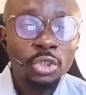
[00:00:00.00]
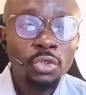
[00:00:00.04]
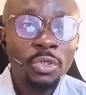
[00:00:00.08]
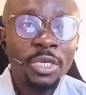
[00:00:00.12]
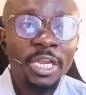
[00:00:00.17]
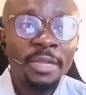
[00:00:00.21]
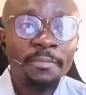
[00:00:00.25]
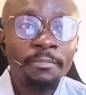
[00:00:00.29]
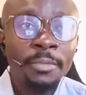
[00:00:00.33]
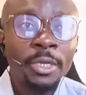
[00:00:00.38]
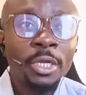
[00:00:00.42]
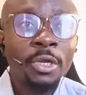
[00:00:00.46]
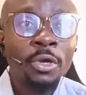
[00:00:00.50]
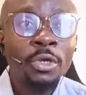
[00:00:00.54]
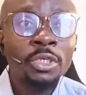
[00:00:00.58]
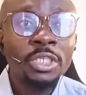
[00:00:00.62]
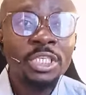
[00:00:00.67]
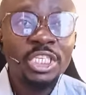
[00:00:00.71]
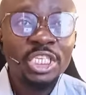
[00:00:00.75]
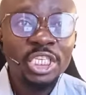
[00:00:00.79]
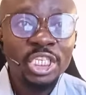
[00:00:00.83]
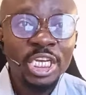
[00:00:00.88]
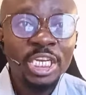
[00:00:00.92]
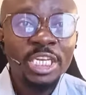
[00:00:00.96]
to them because
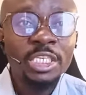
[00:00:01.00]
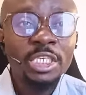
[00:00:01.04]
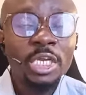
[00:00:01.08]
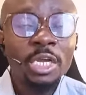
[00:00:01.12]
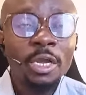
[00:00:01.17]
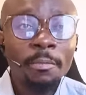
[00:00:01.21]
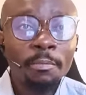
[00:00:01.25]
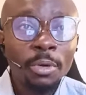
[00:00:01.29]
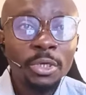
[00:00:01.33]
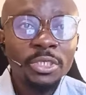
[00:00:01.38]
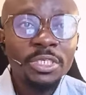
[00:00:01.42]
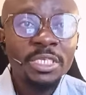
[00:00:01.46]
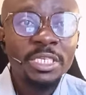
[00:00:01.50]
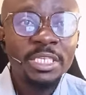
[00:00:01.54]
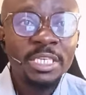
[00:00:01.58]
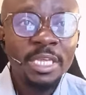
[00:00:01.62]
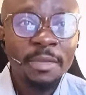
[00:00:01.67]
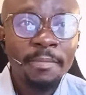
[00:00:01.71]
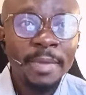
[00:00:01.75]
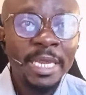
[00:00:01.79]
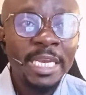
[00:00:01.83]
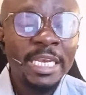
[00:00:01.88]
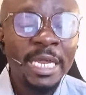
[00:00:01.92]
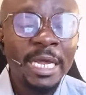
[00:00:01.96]
change positive
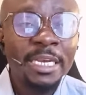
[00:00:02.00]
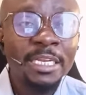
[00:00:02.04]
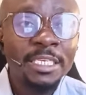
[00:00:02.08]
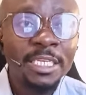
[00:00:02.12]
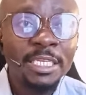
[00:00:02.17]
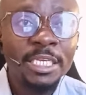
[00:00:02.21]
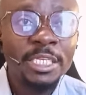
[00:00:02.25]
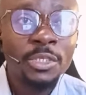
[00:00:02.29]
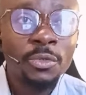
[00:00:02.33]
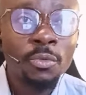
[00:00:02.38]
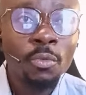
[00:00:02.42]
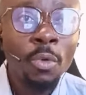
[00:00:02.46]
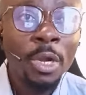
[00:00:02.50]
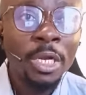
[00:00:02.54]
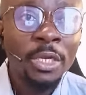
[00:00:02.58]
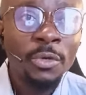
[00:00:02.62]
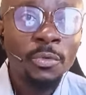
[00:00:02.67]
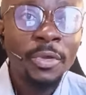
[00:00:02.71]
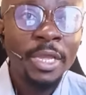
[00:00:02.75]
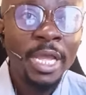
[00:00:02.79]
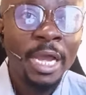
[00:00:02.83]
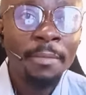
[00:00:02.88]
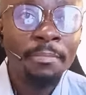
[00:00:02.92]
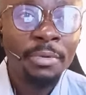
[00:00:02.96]
mentality is what
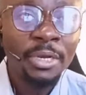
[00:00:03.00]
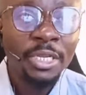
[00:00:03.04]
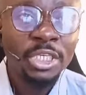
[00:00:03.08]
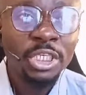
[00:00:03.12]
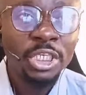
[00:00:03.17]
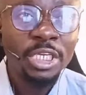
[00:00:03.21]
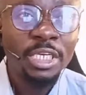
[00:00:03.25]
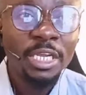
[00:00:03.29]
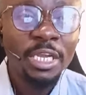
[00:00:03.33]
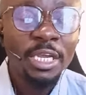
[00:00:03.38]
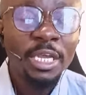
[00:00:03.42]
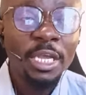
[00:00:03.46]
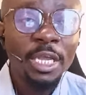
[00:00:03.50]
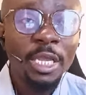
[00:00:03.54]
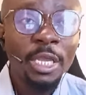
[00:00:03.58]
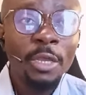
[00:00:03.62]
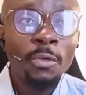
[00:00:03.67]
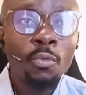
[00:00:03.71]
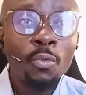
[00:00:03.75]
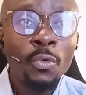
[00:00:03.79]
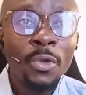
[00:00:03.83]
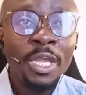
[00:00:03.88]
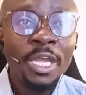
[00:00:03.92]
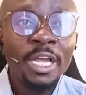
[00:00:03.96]
we are preaching. If
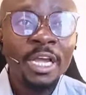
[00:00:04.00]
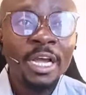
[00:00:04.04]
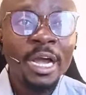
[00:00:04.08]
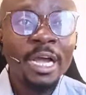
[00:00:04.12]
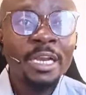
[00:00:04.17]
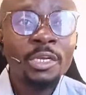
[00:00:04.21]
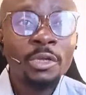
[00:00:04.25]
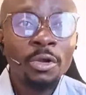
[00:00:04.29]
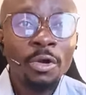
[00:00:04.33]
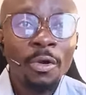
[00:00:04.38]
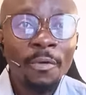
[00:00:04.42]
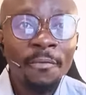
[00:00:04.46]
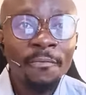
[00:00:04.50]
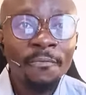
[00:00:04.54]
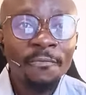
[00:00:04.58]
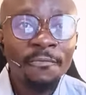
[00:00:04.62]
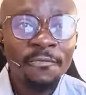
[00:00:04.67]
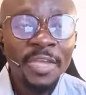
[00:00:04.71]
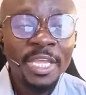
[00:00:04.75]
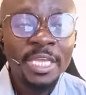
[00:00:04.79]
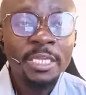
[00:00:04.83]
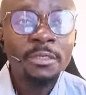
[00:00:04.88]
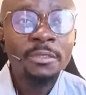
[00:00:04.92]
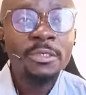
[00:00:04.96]
we can
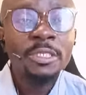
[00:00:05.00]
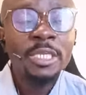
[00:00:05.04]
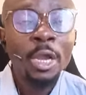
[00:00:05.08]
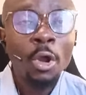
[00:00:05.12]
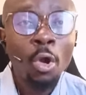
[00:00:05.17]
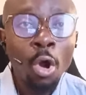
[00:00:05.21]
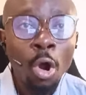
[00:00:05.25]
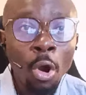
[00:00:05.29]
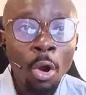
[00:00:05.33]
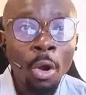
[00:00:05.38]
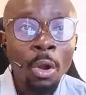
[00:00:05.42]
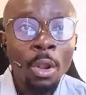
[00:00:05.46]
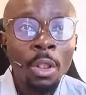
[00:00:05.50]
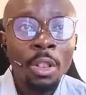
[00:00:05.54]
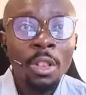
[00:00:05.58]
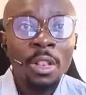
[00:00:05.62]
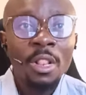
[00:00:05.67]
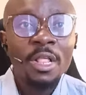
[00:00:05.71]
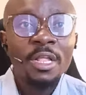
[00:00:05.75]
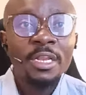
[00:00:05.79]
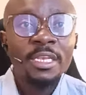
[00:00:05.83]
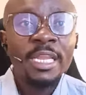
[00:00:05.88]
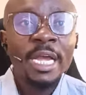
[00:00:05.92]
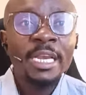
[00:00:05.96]
convince all
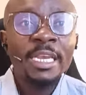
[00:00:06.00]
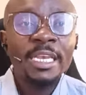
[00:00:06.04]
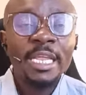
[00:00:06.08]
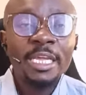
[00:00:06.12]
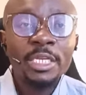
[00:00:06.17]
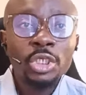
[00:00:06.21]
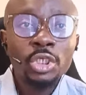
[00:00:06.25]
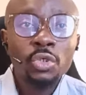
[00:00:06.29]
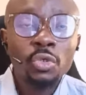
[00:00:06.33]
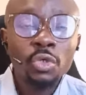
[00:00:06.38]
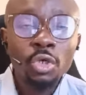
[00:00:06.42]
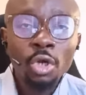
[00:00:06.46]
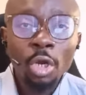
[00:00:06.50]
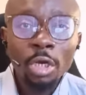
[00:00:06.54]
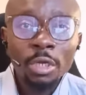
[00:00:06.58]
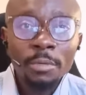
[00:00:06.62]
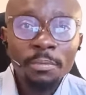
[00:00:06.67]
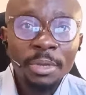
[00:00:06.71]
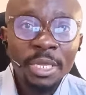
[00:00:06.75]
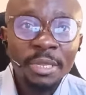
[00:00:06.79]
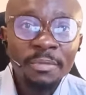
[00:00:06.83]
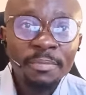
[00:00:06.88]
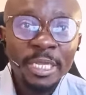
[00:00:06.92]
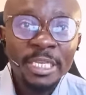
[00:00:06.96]
that they should not
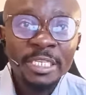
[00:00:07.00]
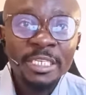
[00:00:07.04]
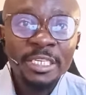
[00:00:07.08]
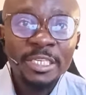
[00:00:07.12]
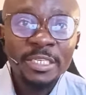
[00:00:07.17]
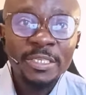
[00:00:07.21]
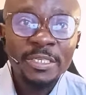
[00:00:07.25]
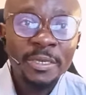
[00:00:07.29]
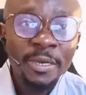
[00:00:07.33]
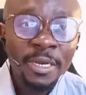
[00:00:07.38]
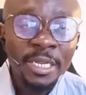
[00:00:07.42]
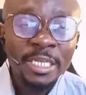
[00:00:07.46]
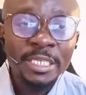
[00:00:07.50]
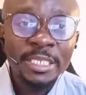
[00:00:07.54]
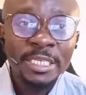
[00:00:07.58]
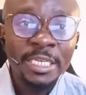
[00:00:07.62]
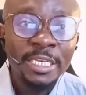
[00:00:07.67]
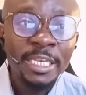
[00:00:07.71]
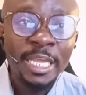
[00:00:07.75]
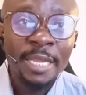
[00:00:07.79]
be disgraced in